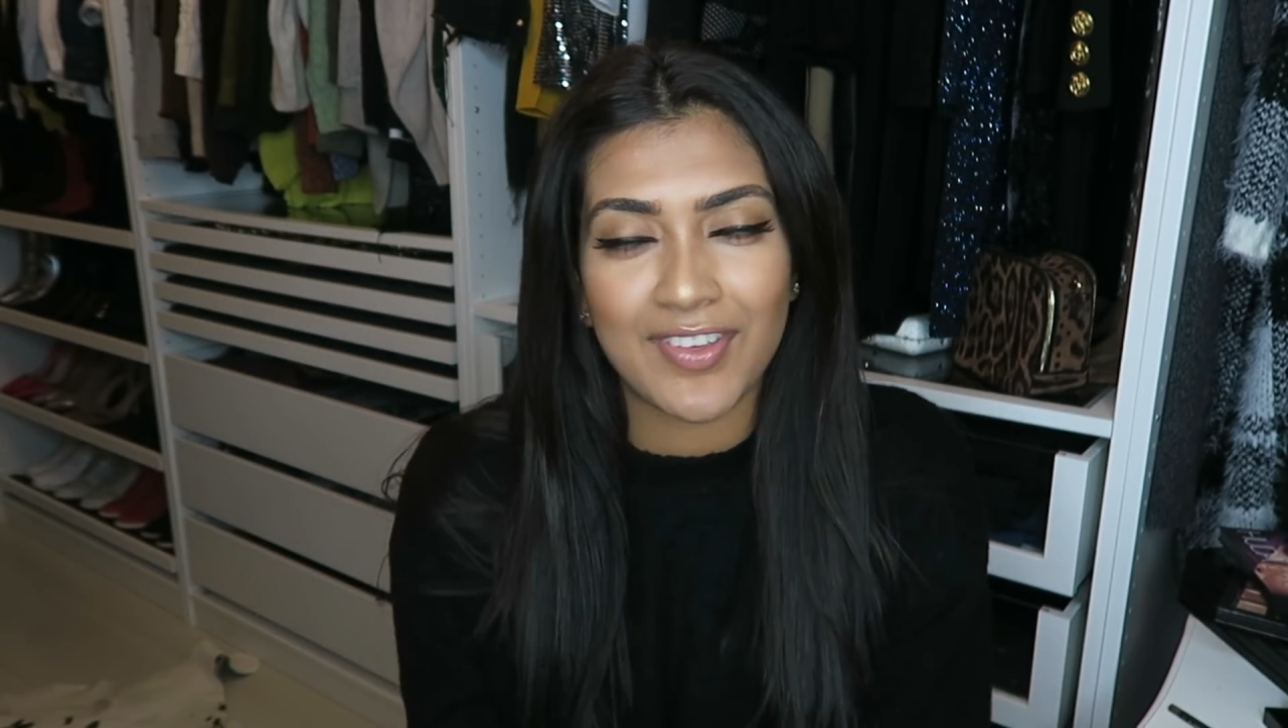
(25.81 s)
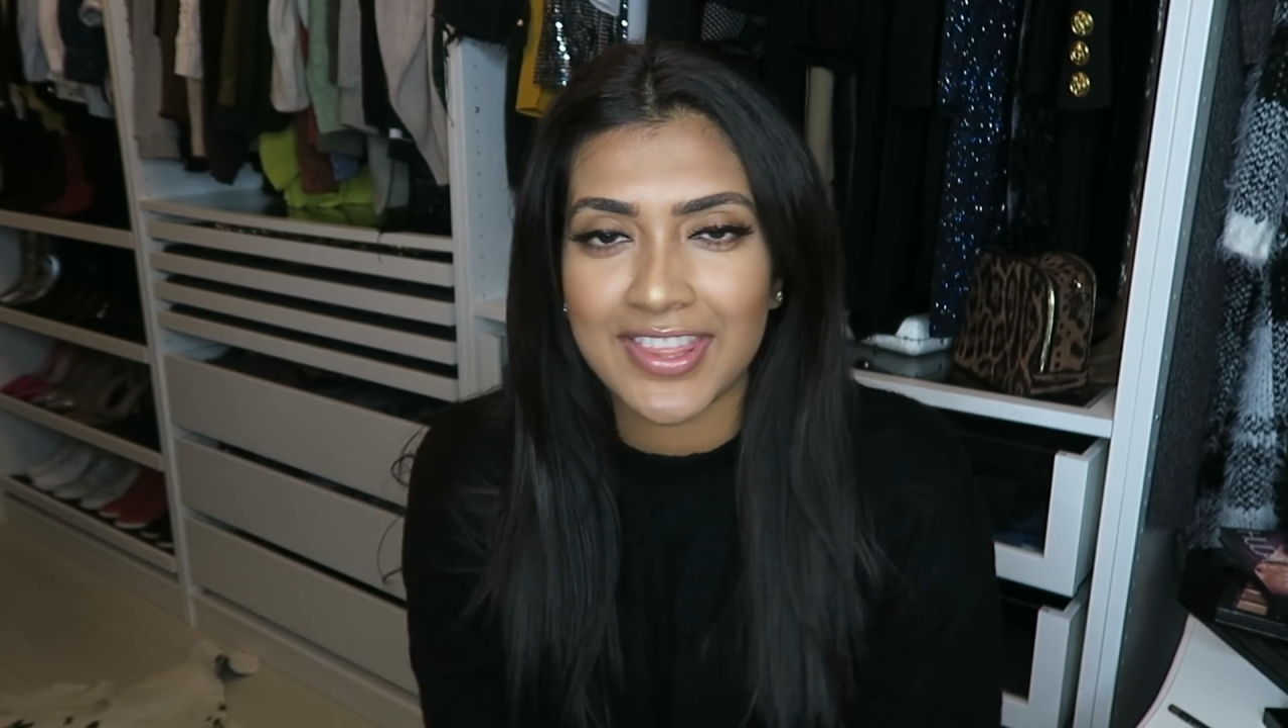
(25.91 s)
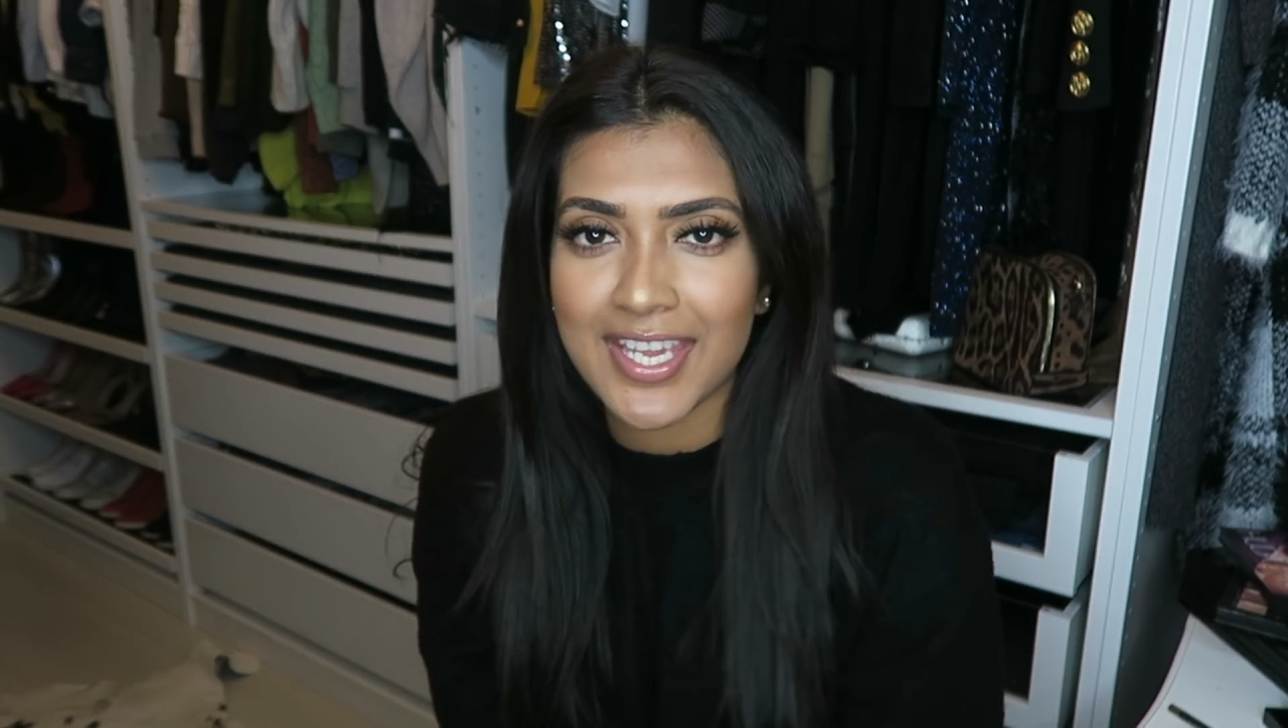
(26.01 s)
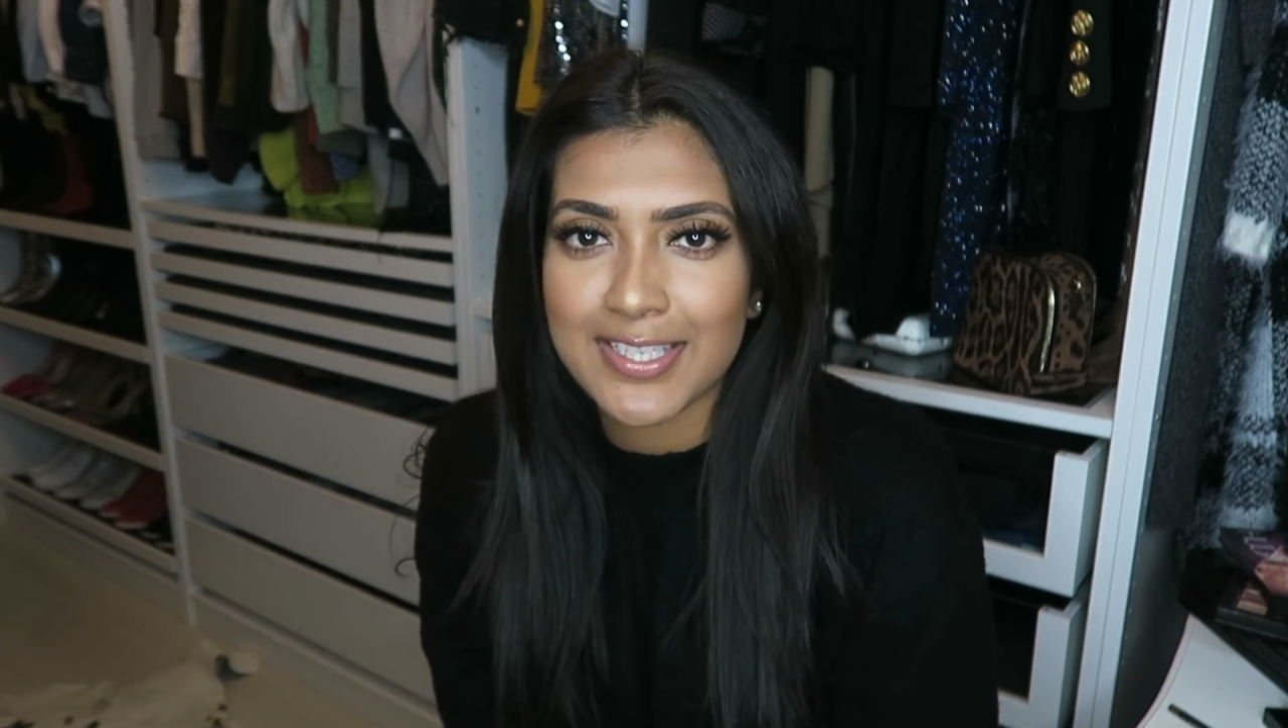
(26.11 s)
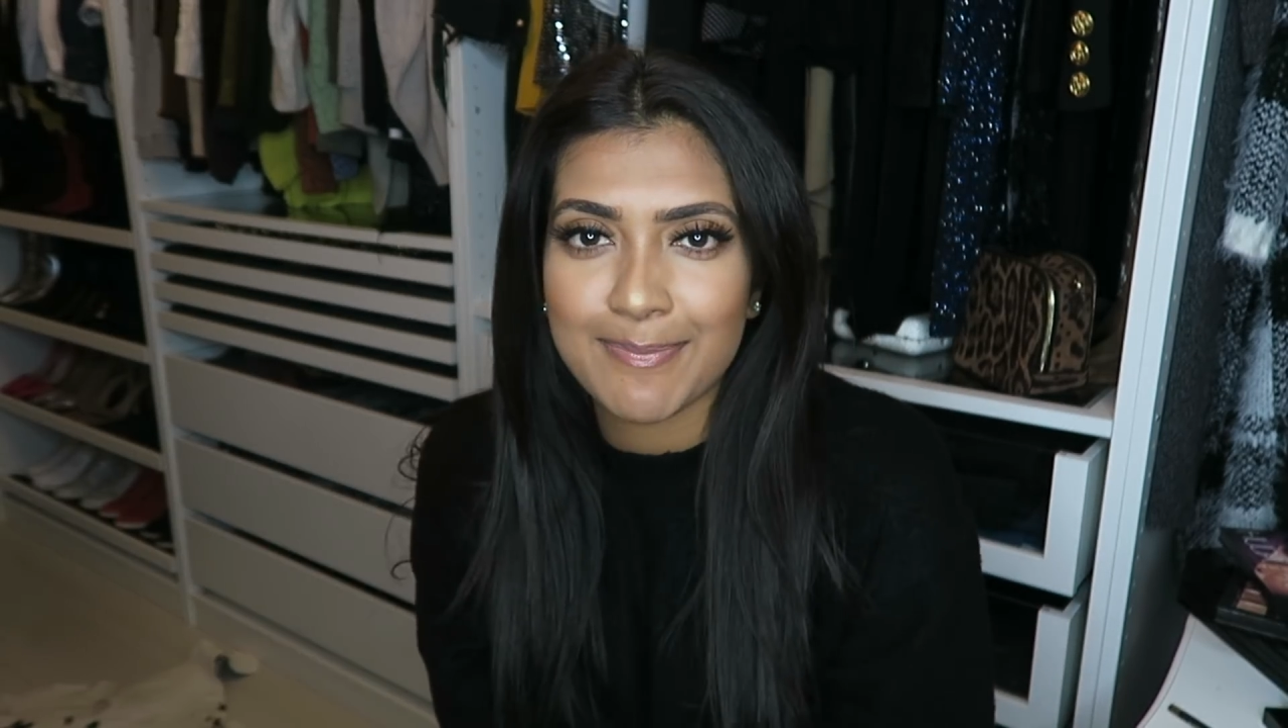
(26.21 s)

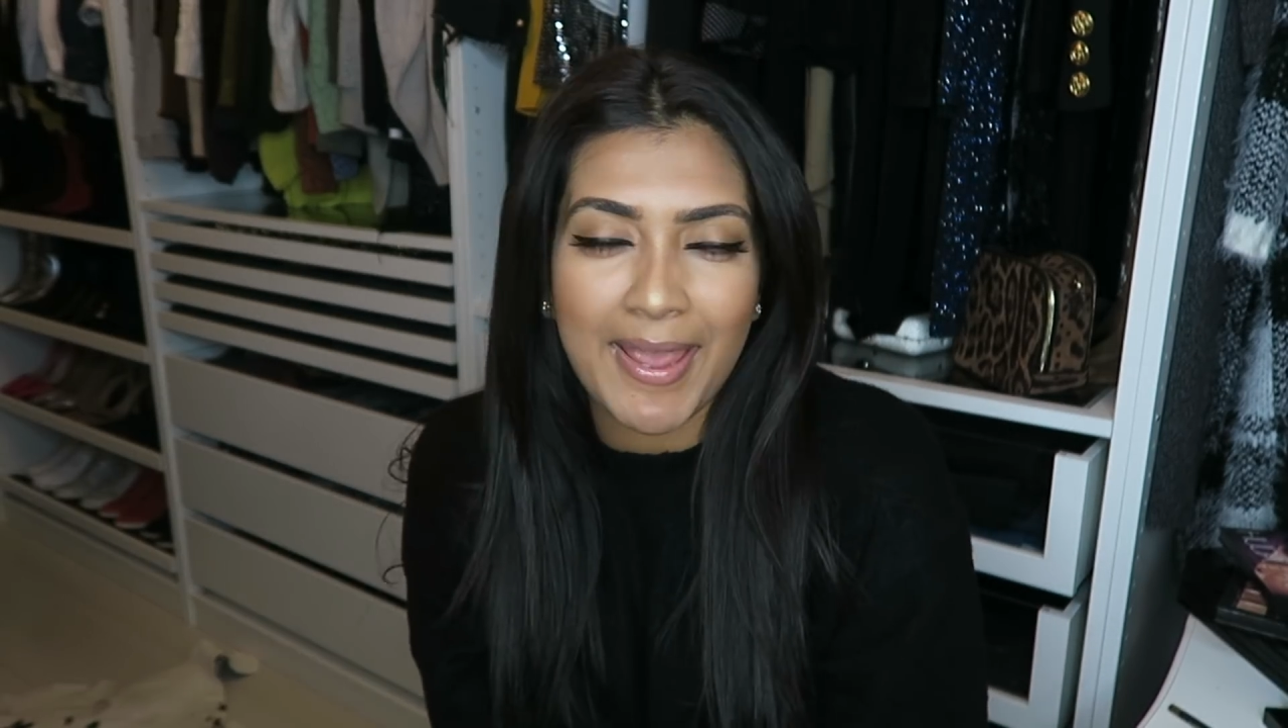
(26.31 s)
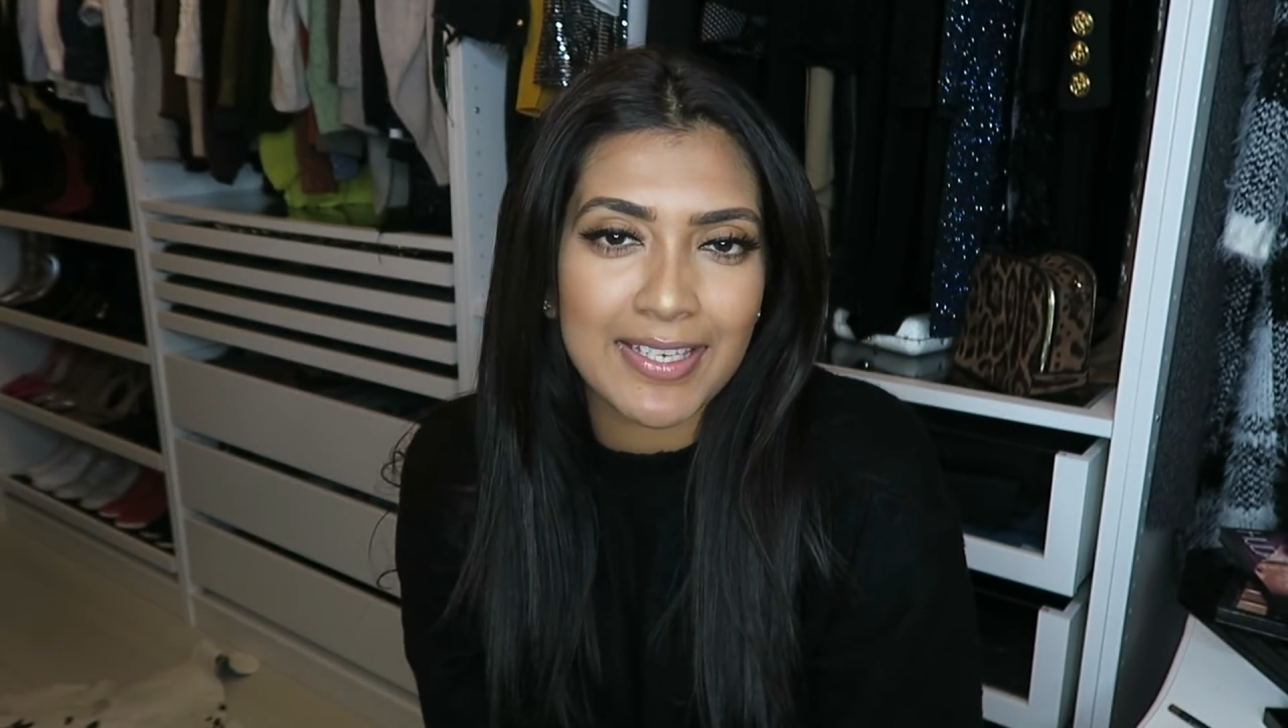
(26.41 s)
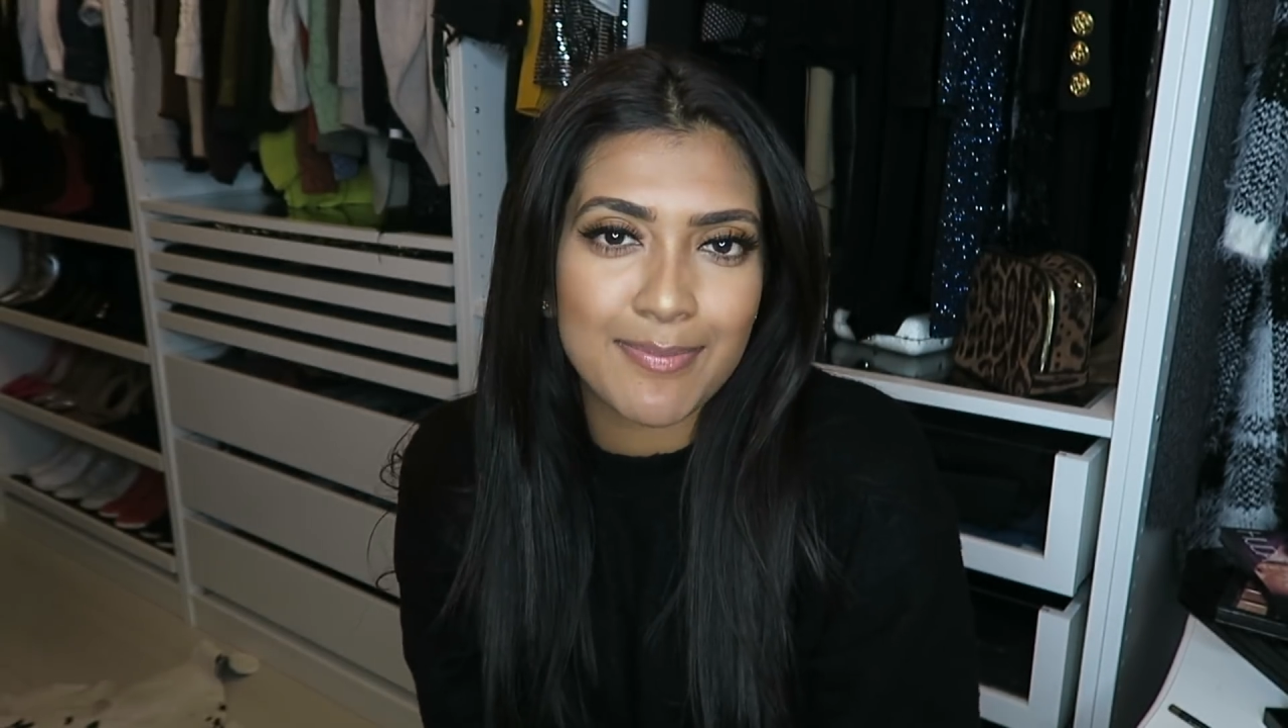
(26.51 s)
Vithya's back